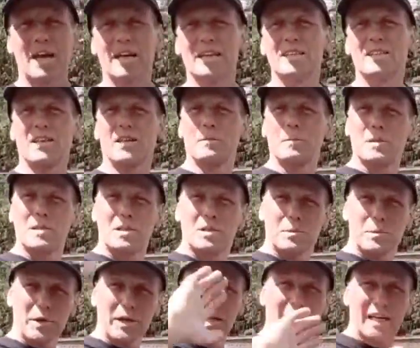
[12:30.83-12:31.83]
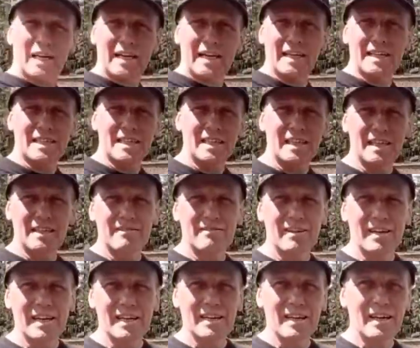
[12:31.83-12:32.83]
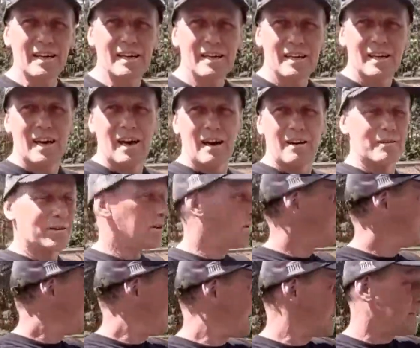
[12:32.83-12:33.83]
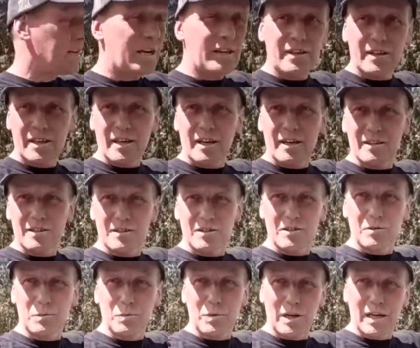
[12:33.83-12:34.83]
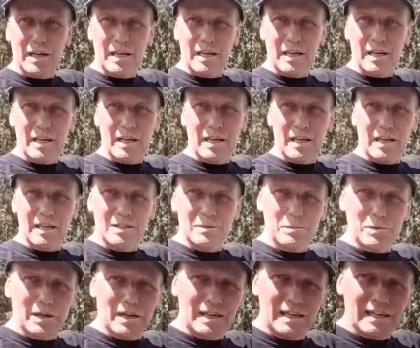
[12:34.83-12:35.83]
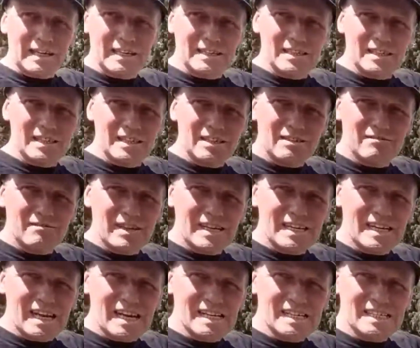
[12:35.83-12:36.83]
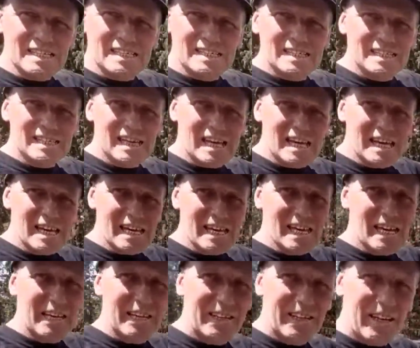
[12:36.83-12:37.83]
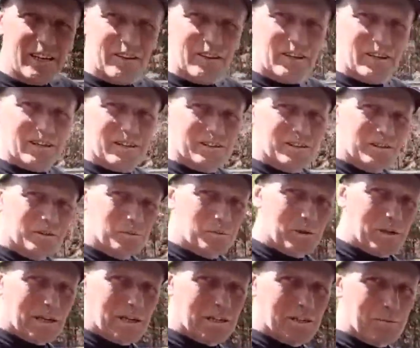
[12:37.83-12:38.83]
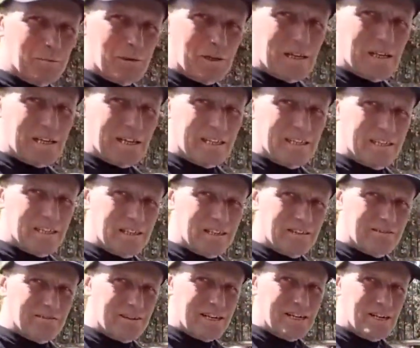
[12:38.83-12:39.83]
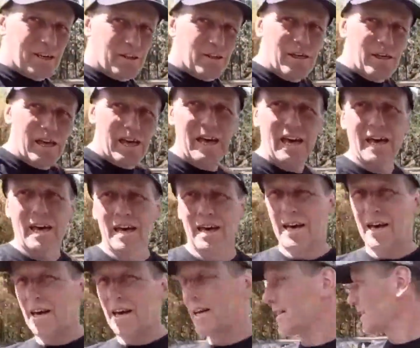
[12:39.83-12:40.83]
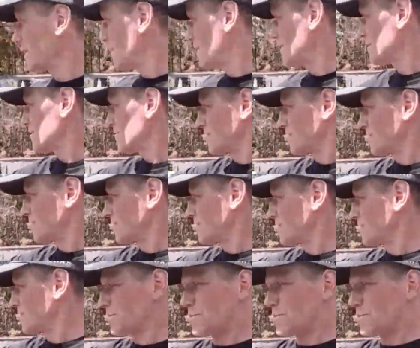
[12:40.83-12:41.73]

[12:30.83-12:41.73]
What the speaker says: and it's going to be sprinkling into the arena. I'm going to put another garden sprinkler sprinkling into the arena at sea, another garden sprinkler sprinkling into the arena there, and a garden